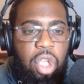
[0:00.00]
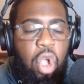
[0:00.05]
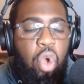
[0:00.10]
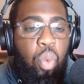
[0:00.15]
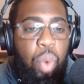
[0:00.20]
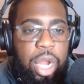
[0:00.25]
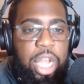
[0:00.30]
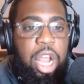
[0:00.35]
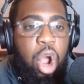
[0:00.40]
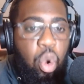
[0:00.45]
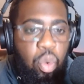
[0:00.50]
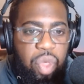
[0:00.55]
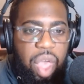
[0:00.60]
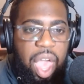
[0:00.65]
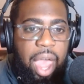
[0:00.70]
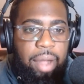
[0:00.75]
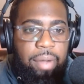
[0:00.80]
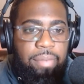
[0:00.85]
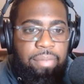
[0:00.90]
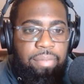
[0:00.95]
We know
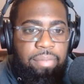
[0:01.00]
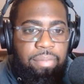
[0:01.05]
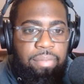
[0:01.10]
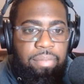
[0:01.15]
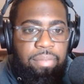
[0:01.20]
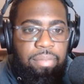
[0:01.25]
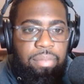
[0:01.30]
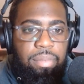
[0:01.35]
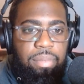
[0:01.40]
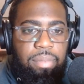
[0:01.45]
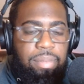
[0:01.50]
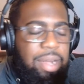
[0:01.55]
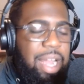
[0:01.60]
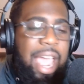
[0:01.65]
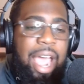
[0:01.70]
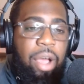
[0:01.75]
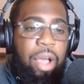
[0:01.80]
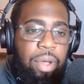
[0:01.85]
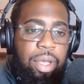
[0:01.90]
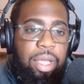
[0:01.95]
that.
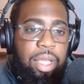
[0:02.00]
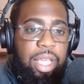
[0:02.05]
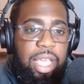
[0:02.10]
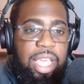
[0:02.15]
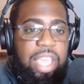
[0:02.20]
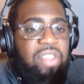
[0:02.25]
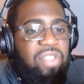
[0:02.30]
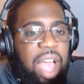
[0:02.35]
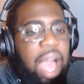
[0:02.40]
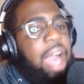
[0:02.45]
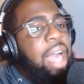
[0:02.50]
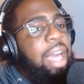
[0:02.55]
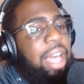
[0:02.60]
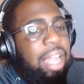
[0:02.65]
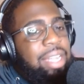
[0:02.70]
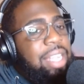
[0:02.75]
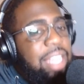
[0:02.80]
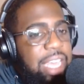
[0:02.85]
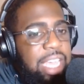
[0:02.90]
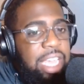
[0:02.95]
Now, he's not
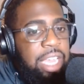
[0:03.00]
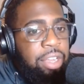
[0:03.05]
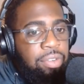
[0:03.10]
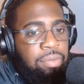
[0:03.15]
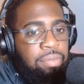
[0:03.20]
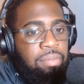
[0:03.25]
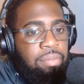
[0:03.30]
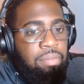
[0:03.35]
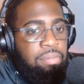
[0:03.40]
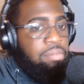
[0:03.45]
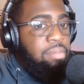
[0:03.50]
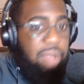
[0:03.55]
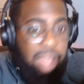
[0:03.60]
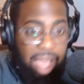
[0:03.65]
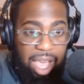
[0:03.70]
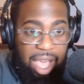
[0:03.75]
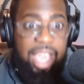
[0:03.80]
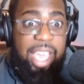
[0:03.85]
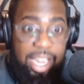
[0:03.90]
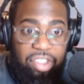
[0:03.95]
elite.
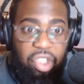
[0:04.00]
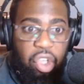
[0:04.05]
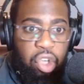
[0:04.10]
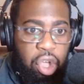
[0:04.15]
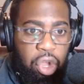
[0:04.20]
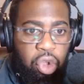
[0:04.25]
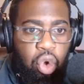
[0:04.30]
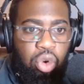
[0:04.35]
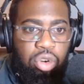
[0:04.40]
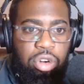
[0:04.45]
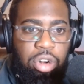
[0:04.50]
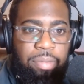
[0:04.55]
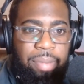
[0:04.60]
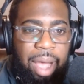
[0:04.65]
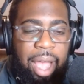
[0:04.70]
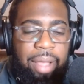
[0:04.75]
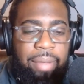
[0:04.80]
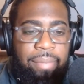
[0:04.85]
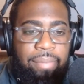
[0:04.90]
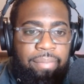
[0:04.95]
He is a good
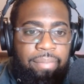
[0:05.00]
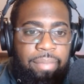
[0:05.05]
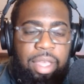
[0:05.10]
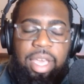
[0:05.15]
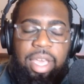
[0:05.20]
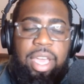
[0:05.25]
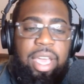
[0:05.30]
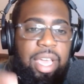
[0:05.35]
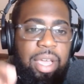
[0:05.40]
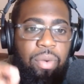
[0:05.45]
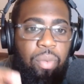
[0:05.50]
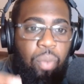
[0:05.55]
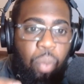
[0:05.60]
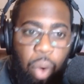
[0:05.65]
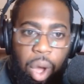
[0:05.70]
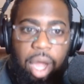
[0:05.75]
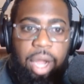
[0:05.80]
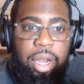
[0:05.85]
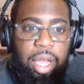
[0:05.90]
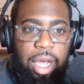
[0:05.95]
quarterback.
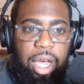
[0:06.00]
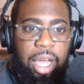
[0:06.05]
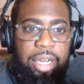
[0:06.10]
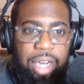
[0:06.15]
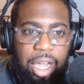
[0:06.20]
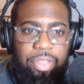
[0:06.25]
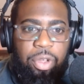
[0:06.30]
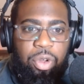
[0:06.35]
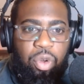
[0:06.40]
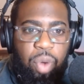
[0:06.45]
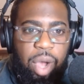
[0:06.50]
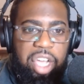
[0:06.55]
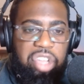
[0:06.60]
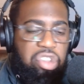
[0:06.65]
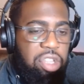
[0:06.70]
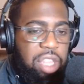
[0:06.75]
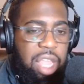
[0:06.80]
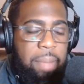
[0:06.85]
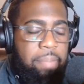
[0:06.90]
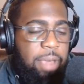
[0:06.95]
Another
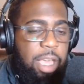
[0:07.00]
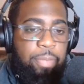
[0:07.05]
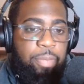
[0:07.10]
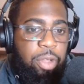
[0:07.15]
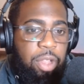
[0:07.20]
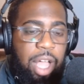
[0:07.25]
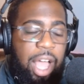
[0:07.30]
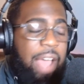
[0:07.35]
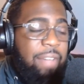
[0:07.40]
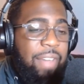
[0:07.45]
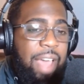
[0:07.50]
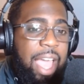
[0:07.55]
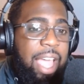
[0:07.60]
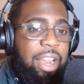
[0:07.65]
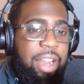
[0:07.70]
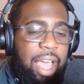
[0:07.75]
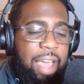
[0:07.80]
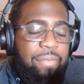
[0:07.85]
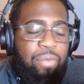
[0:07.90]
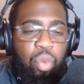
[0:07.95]
question that people have
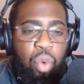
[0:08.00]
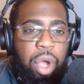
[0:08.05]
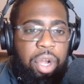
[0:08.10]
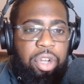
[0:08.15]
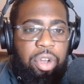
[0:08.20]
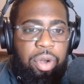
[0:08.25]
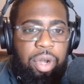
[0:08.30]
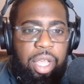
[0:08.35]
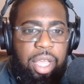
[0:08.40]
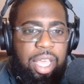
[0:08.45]
wondered,